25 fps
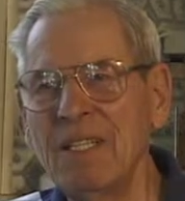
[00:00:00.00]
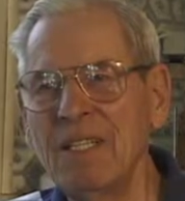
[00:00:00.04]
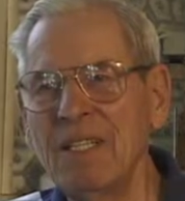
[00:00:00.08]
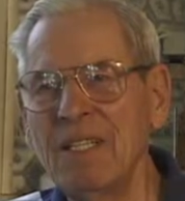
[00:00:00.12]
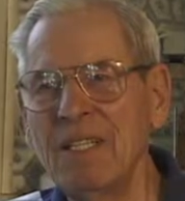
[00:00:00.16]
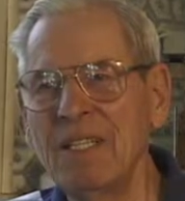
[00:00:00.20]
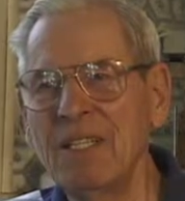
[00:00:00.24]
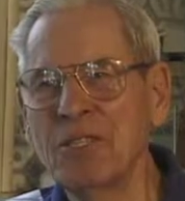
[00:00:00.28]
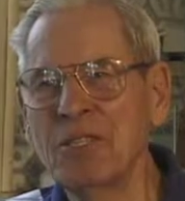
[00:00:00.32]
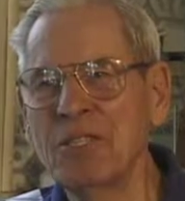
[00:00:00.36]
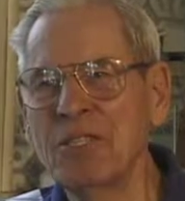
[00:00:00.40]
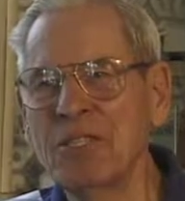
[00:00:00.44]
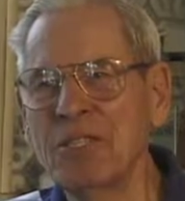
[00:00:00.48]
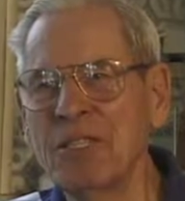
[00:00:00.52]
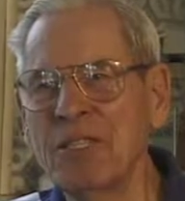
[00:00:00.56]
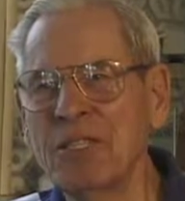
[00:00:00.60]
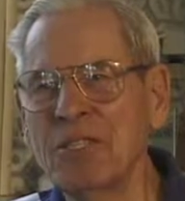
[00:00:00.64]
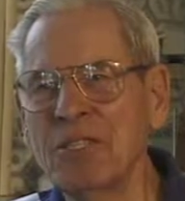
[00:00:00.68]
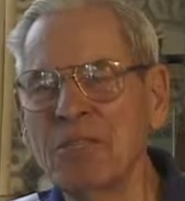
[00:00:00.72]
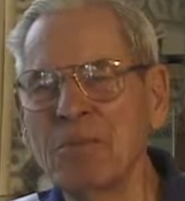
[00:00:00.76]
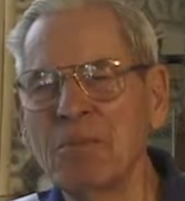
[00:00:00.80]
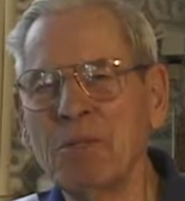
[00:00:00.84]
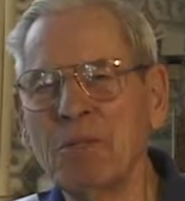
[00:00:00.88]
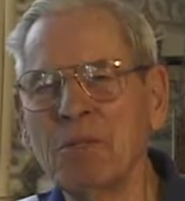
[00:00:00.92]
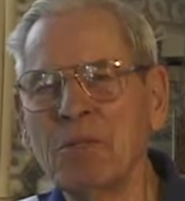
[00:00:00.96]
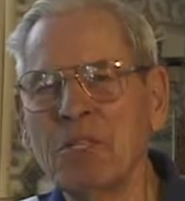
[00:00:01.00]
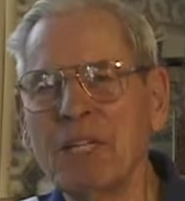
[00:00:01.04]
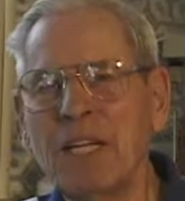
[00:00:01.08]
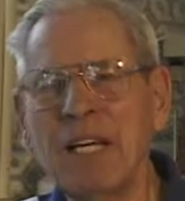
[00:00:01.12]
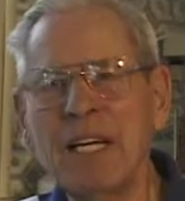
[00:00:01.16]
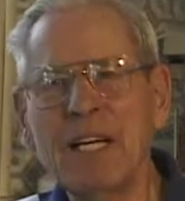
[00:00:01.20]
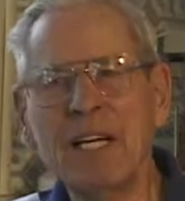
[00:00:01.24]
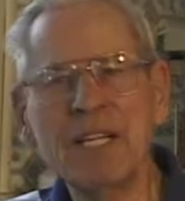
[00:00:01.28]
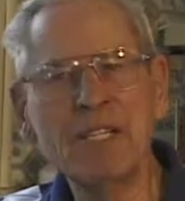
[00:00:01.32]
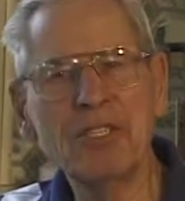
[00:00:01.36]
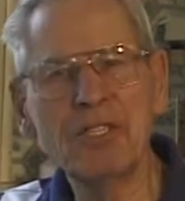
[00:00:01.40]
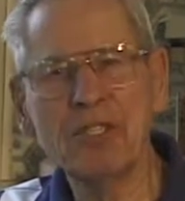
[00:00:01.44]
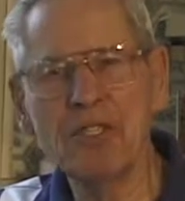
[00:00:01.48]
is it's the most
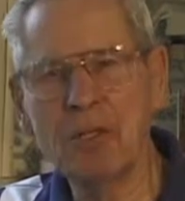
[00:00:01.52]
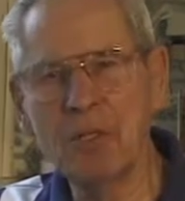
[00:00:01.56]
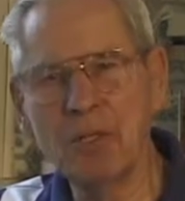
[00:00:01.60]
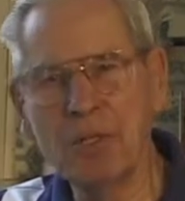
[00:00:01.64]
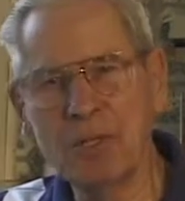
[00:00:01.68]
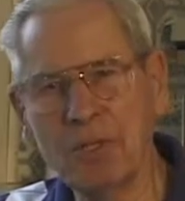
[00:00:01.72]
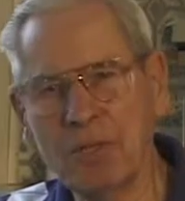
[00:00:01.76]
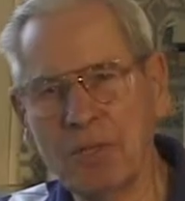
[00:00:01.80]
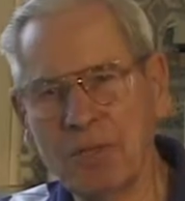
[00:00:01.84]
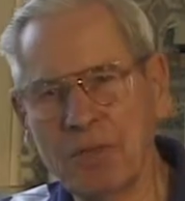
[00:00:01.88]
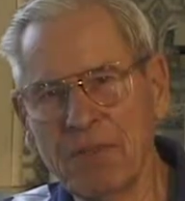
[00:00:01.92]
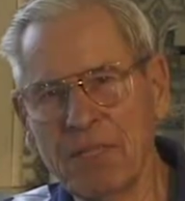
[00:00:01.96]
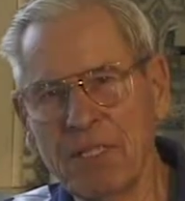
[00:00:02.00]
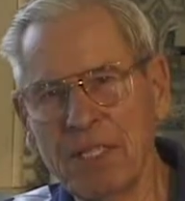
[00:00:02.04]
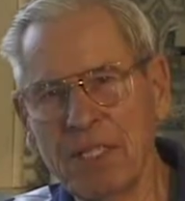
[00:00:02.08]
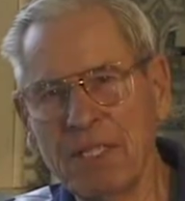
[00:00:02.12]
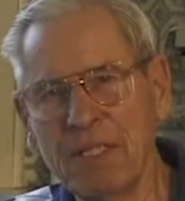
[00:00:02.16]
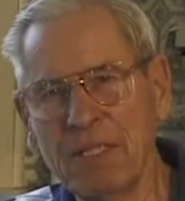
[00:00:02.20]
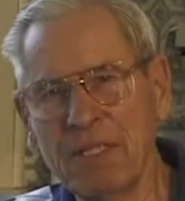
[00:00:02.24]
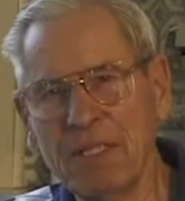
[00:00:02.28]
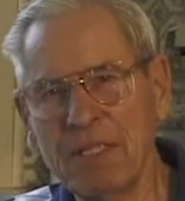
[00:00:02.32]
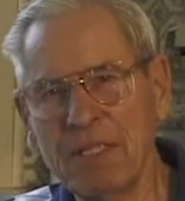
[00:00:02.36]
antisocial thing